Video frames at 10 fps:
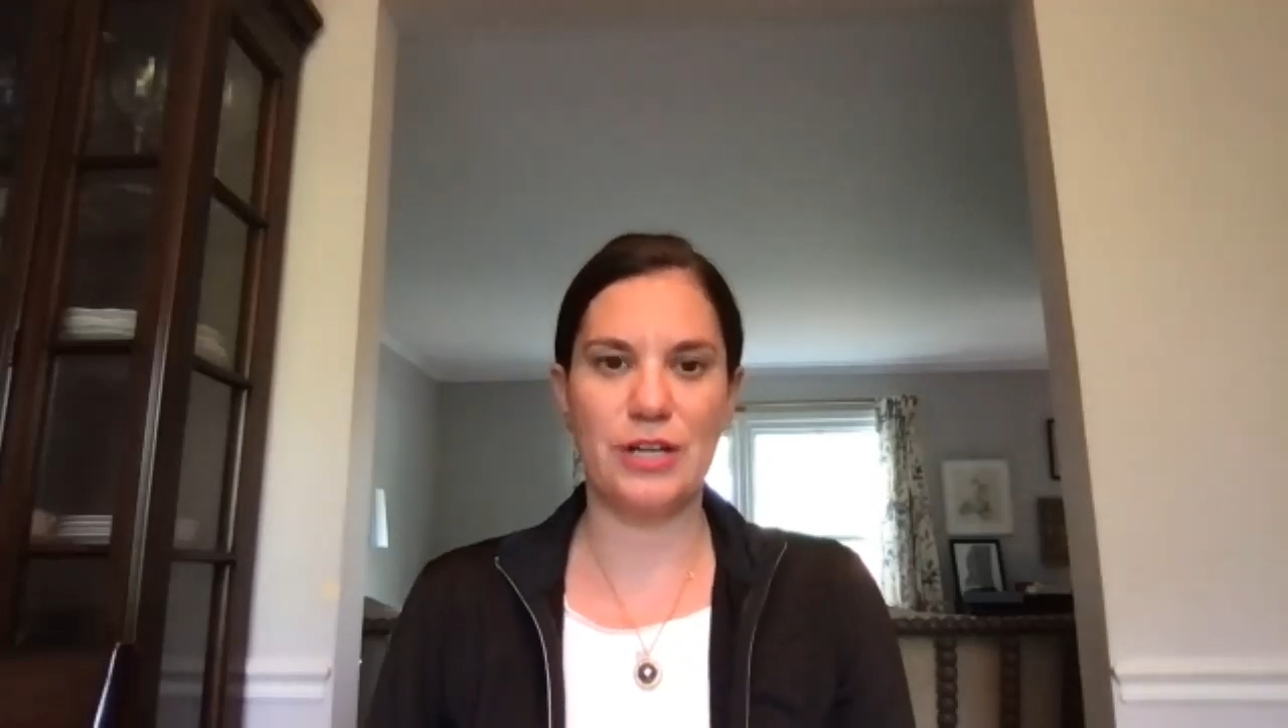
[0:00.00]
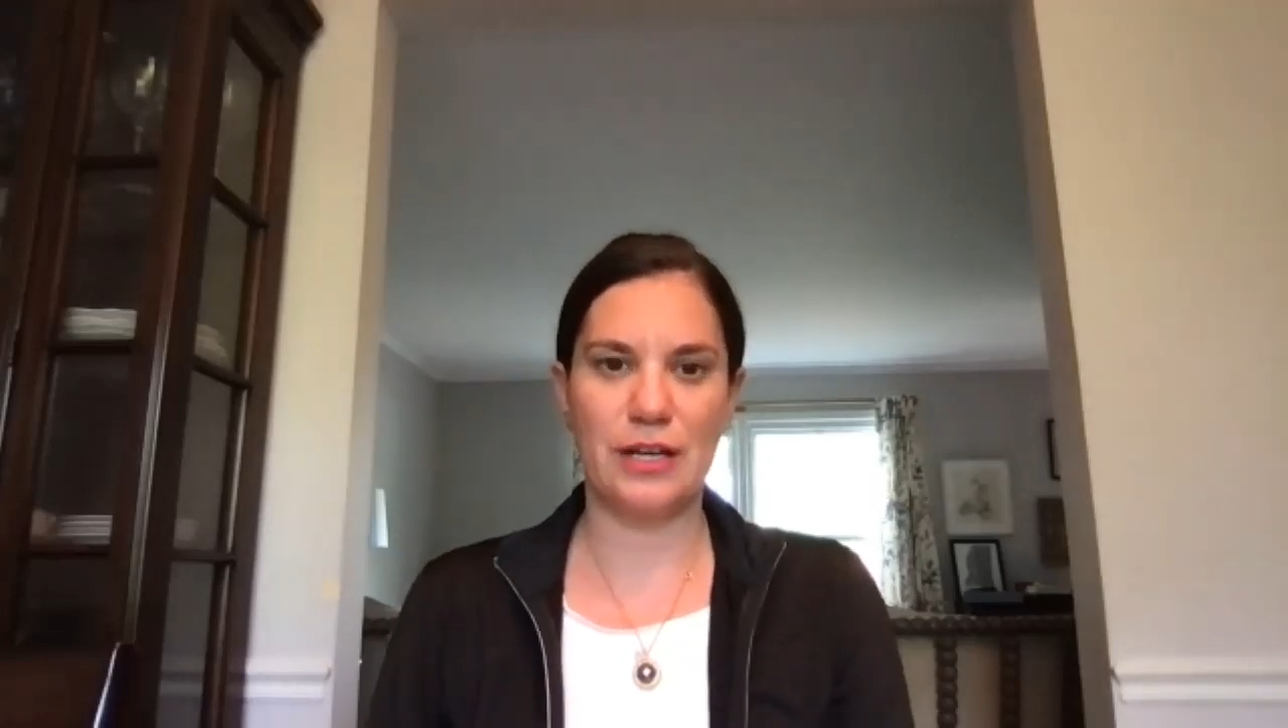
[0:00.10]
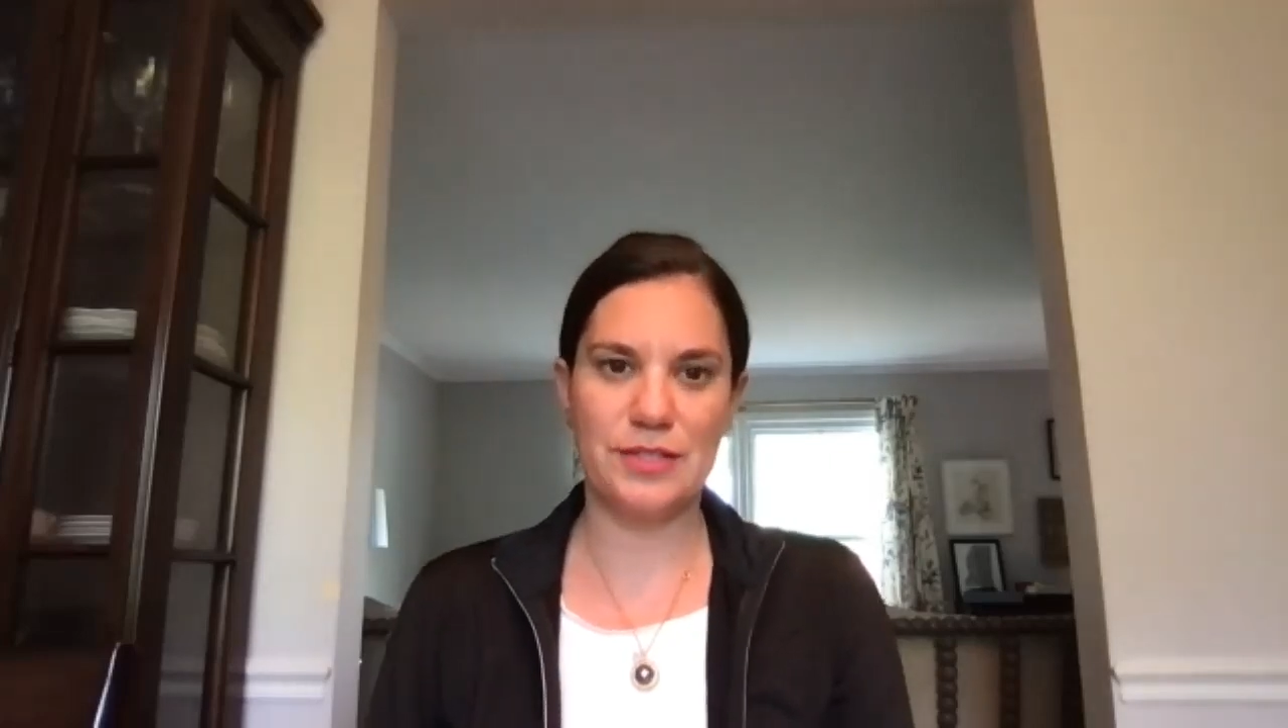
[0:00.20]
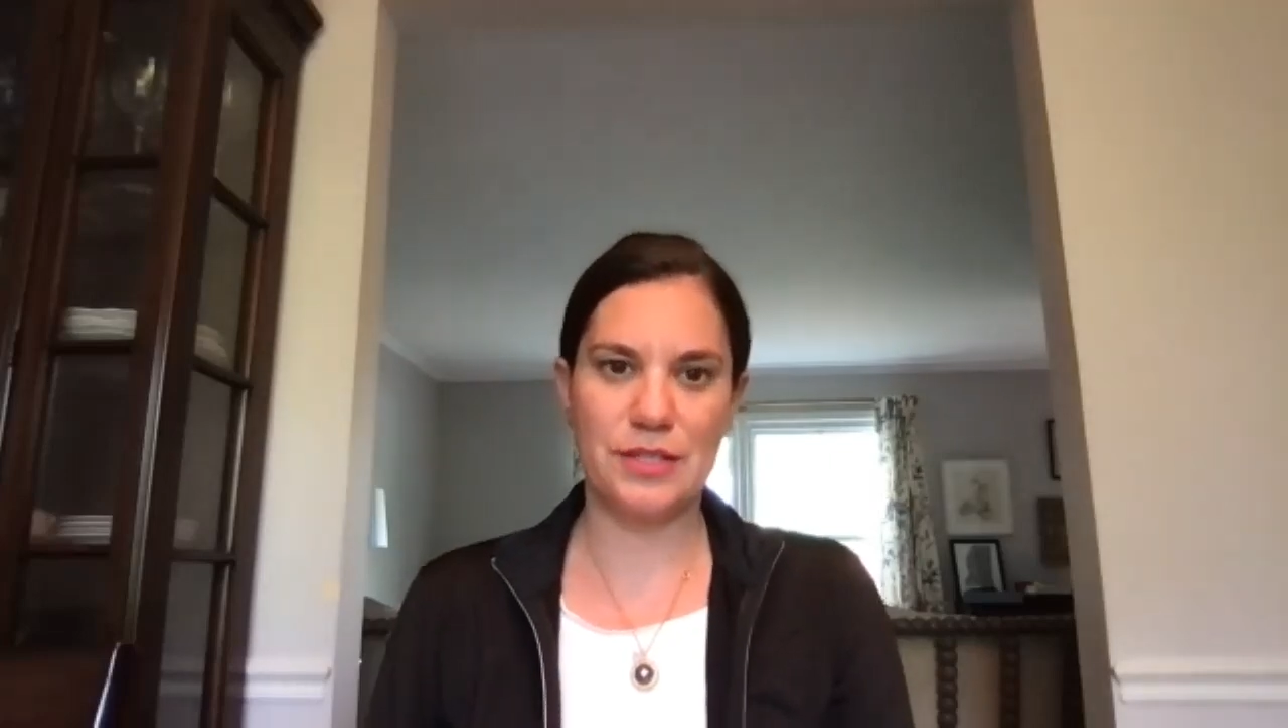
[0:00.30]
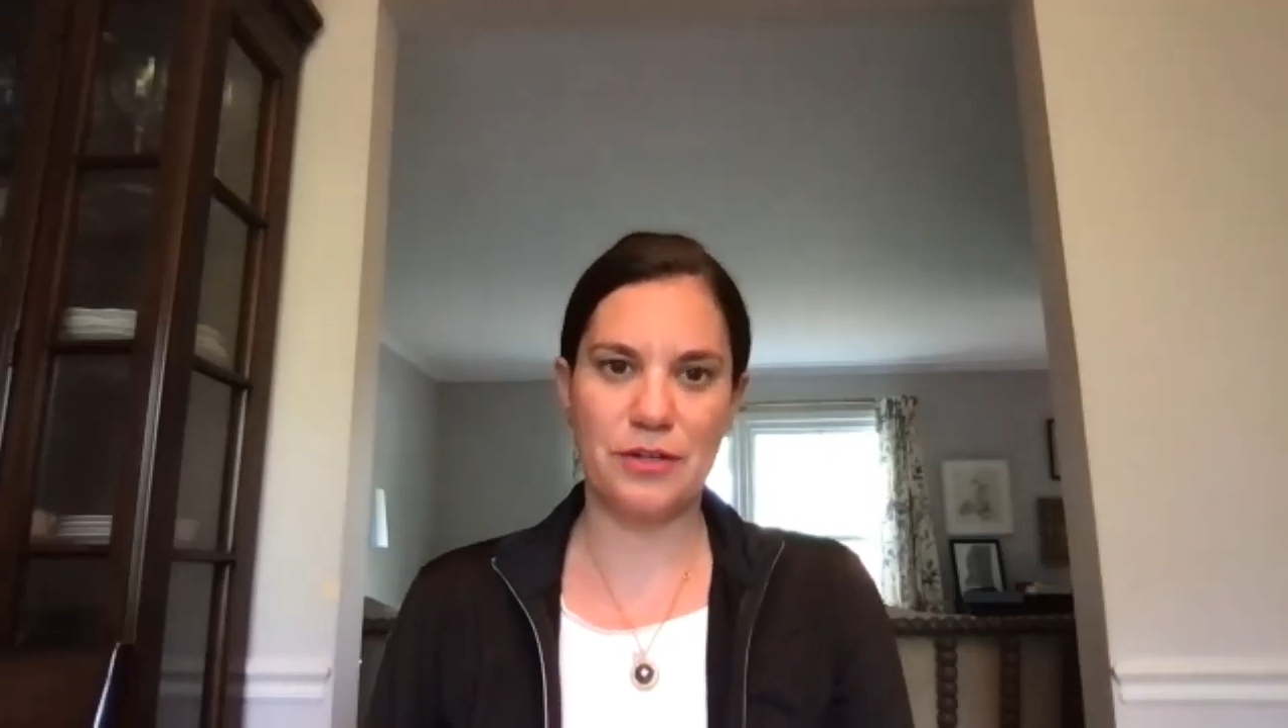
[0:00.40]

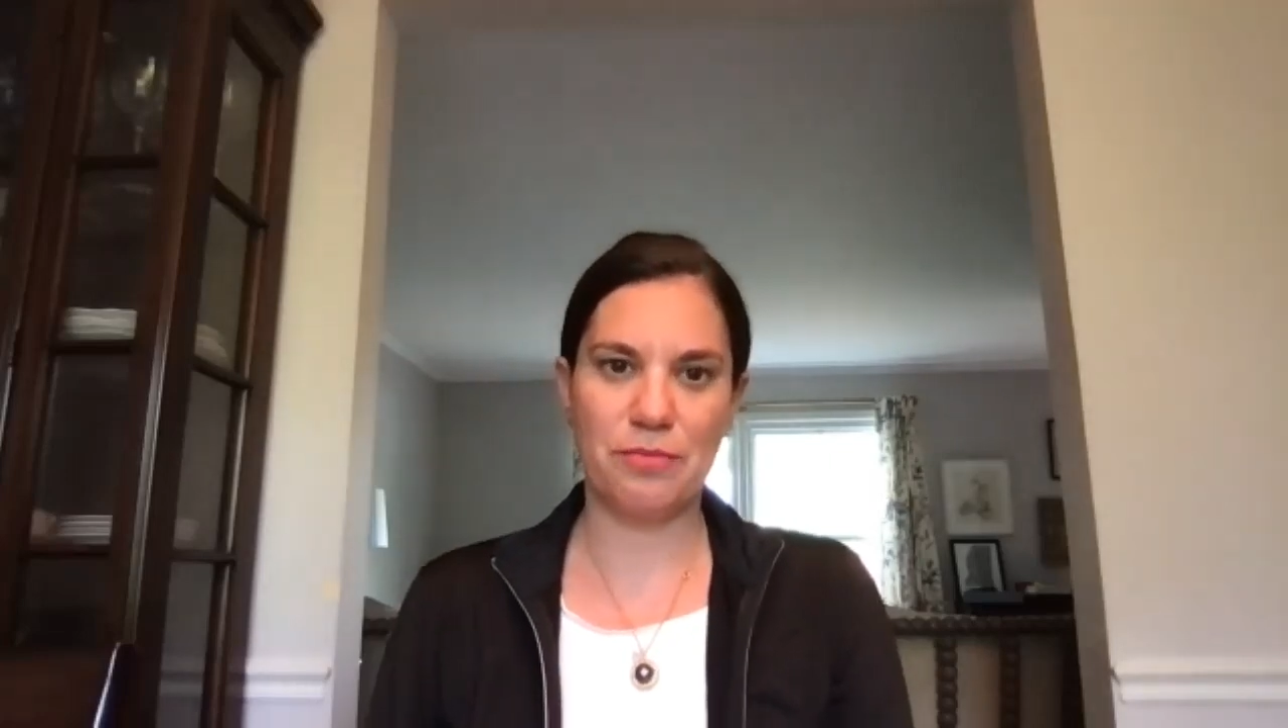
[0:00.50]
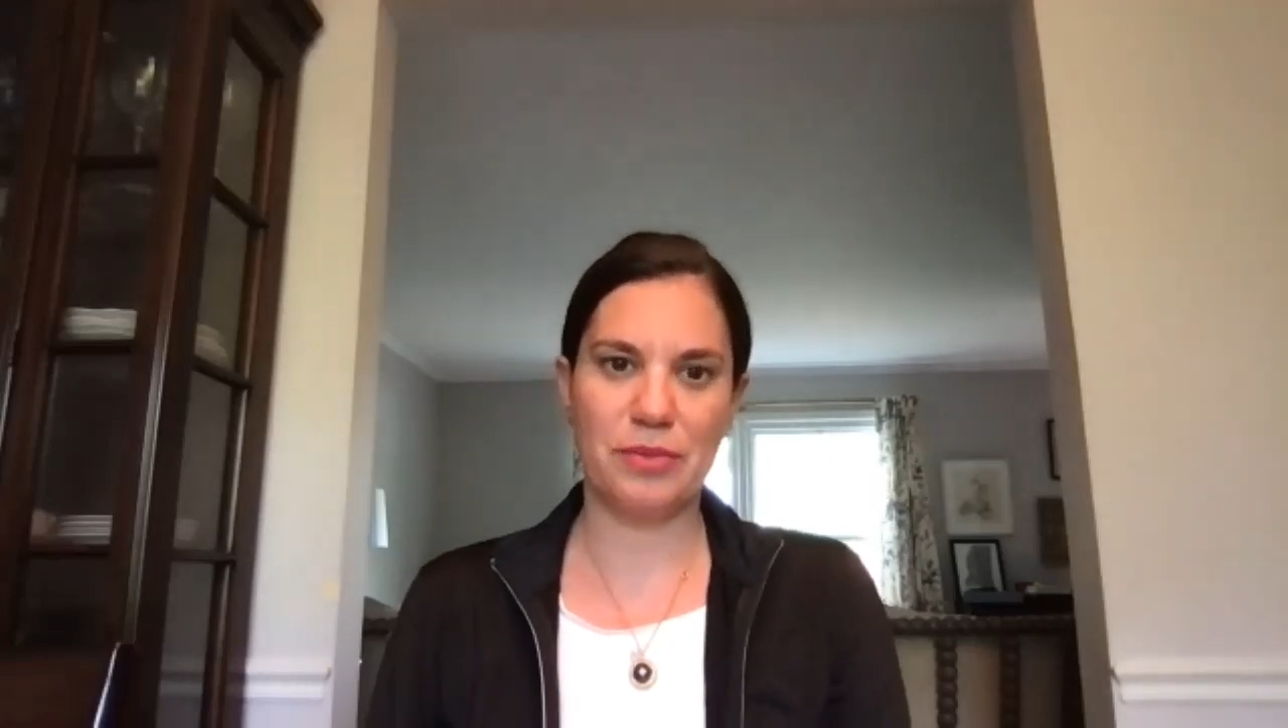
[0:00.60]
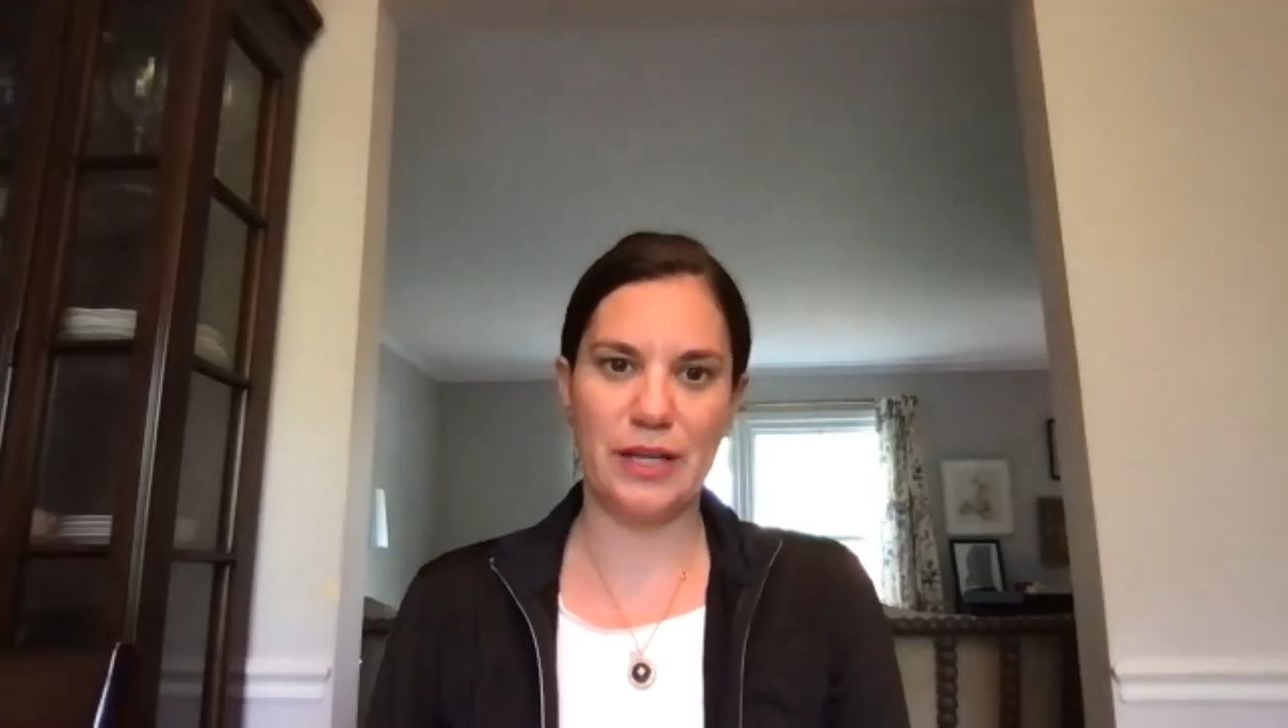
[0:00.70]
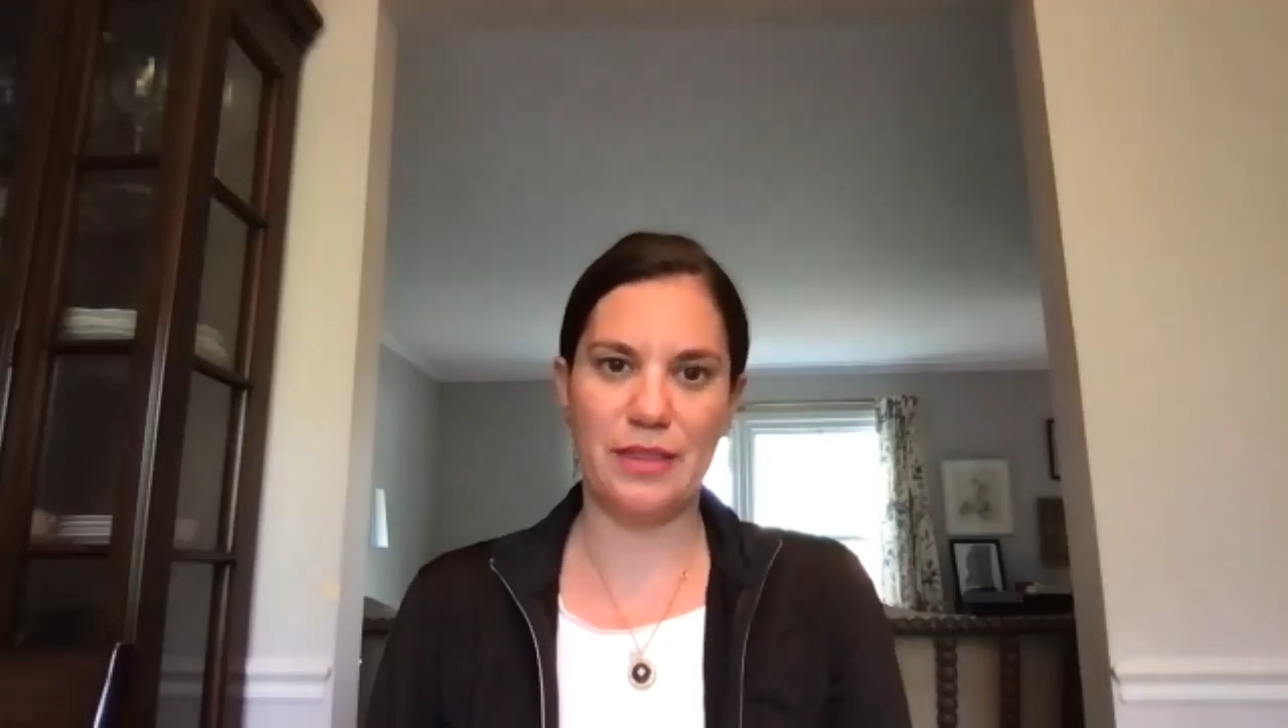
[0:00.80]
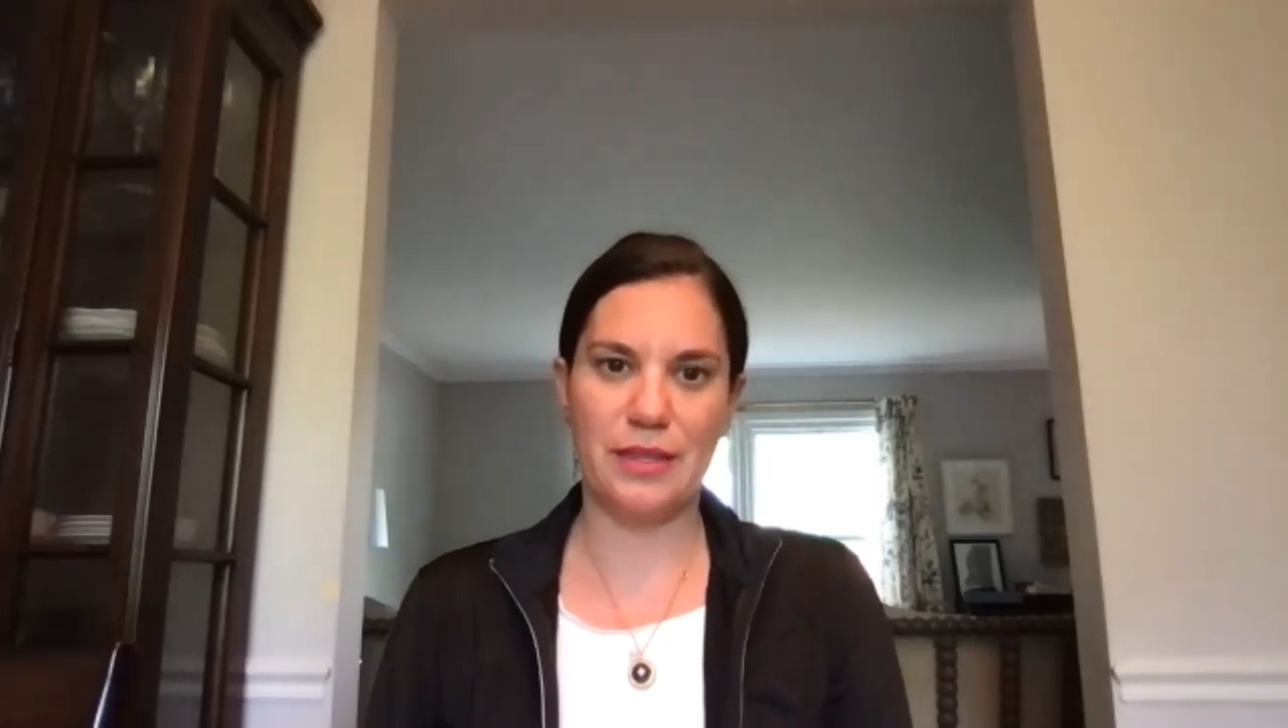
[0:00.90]
child-centered play